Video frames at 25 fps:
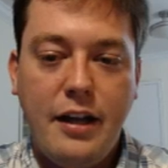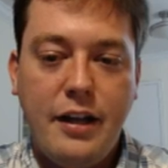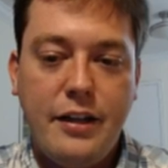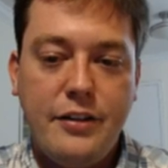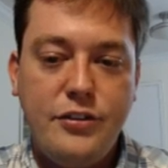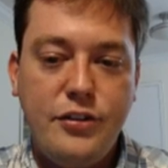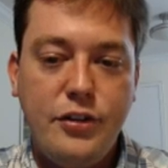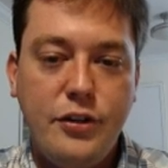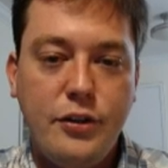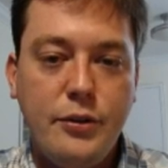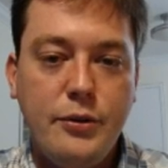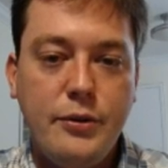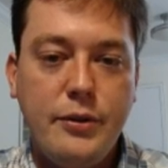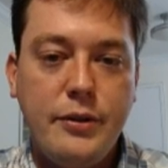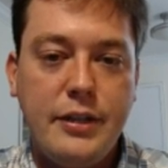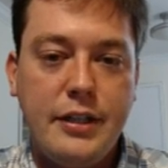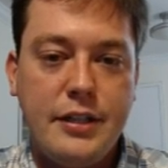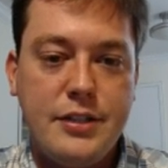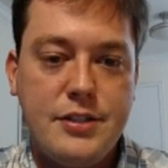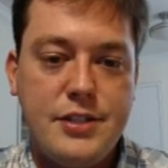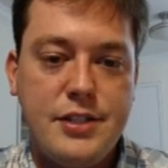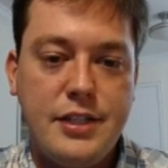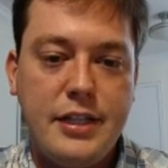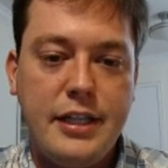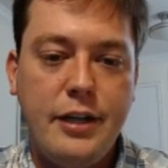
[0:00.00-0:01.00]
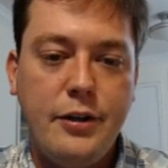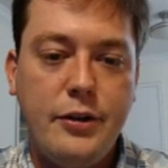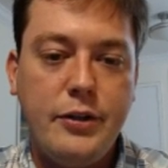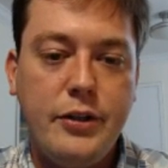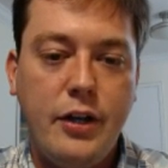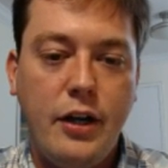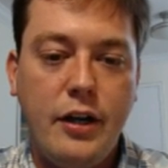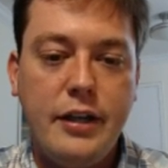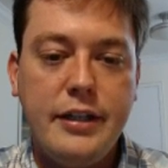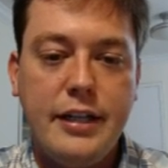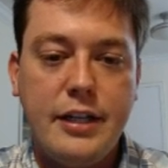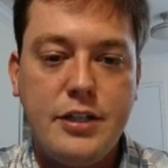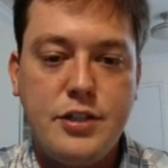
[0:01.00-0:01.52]
too, because the
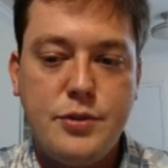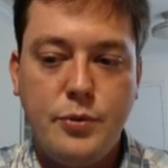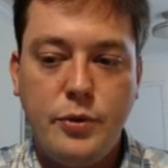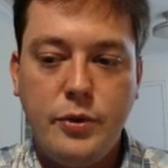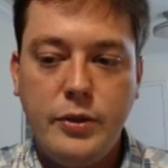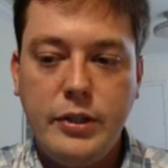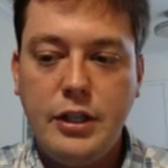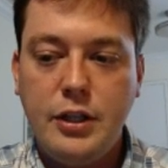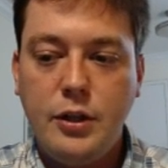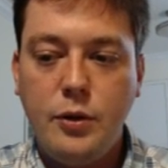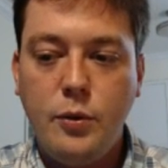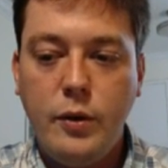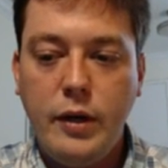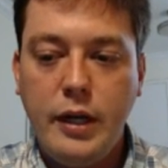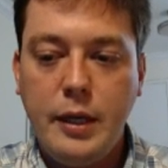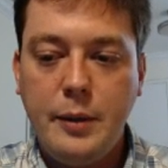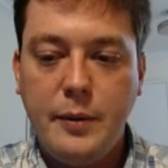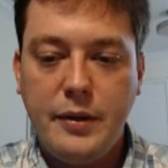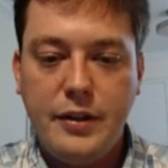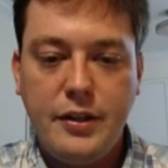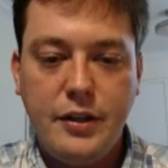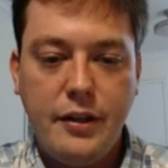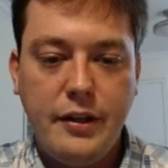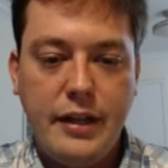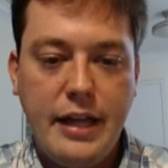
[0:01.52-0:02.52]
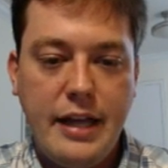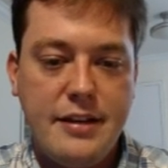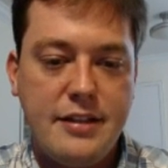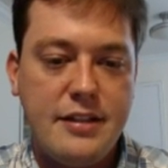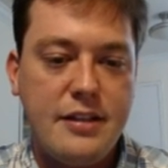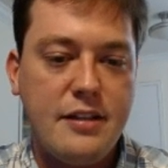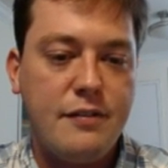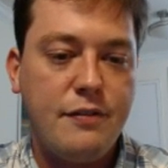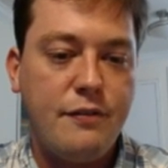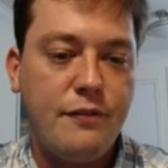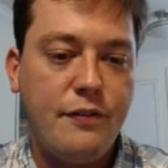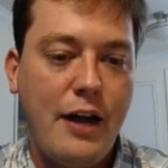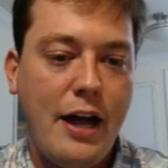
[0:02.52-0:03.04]
Caro-Kann gets really annoying with all that
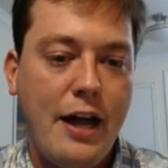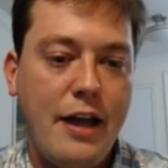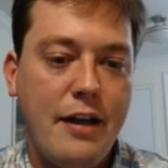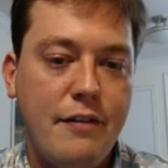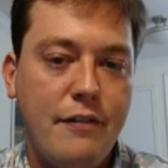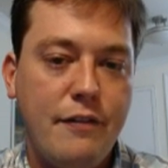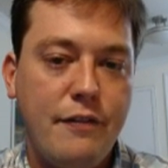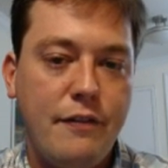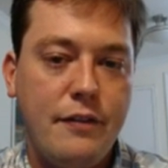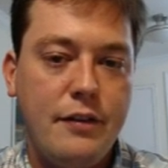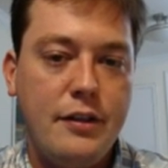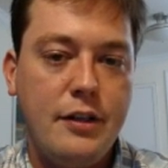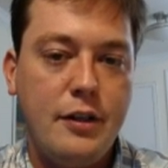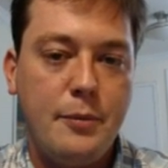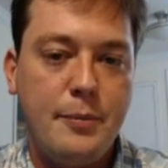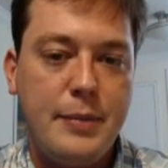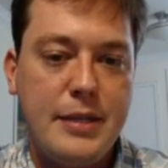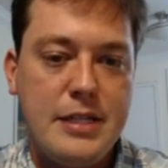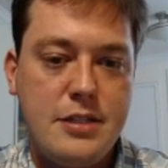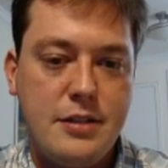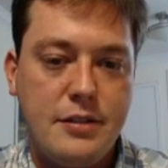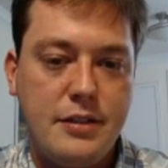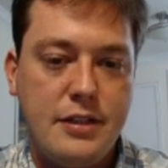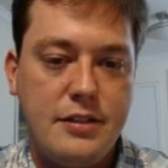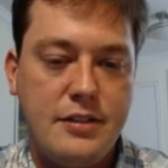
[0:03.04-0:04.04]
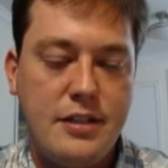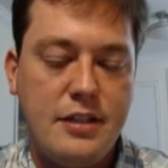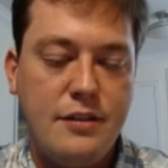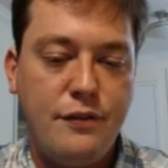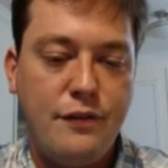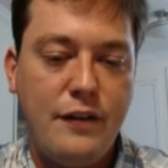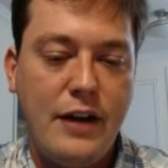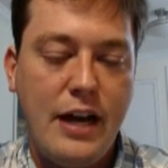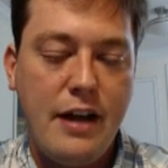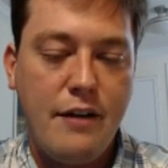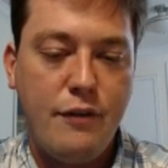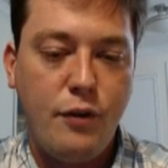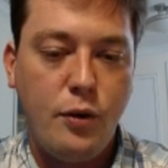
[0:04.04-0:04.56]
d5, basically
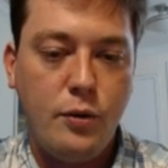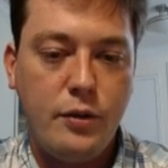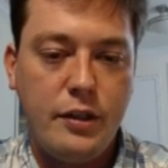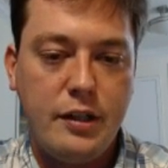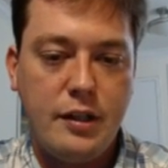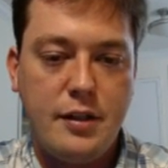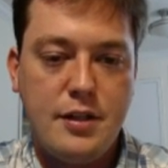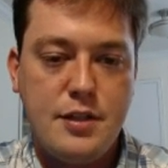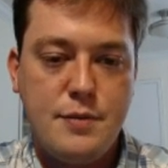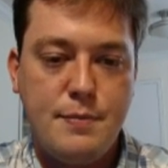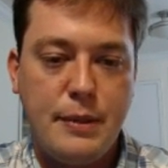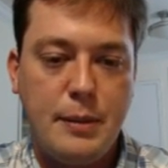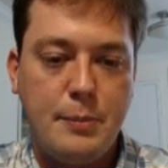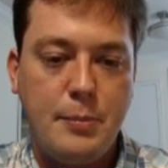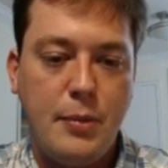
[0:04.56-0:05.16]
d5 holding this big